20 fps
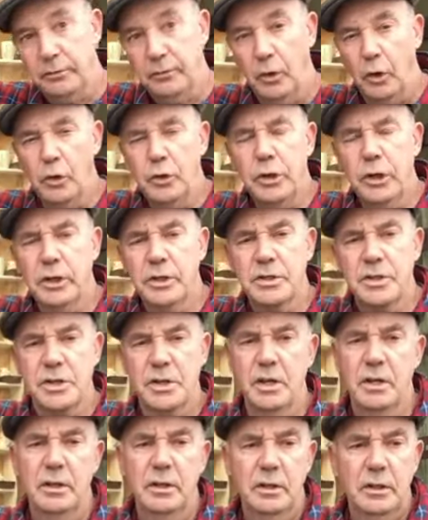Onions,
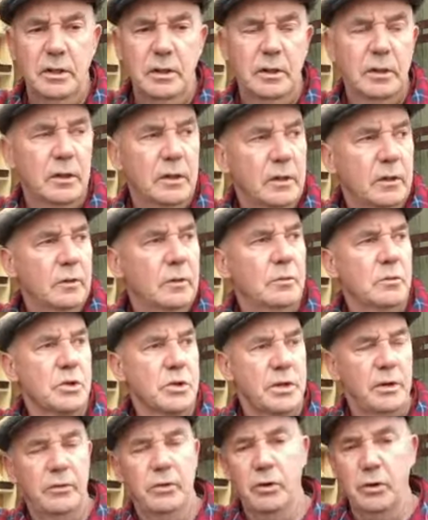we
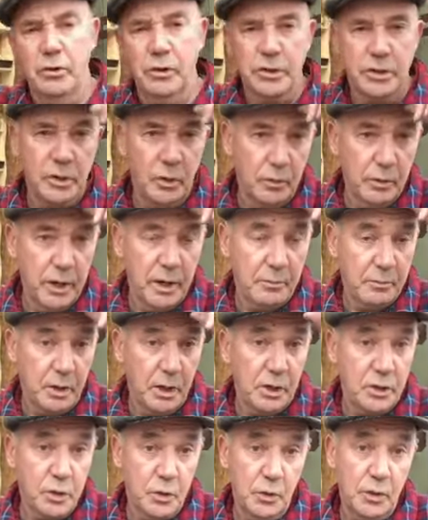must have hundreds down here, but
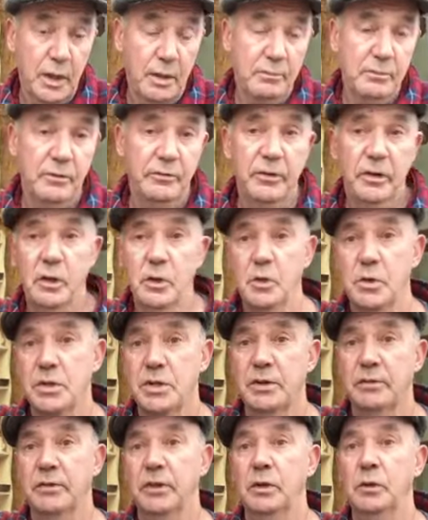I'll show you them in the video this
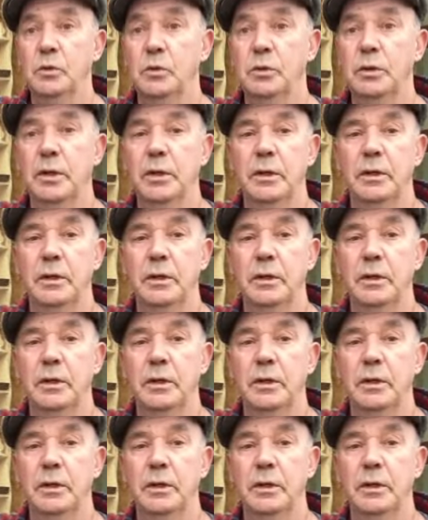afternoon.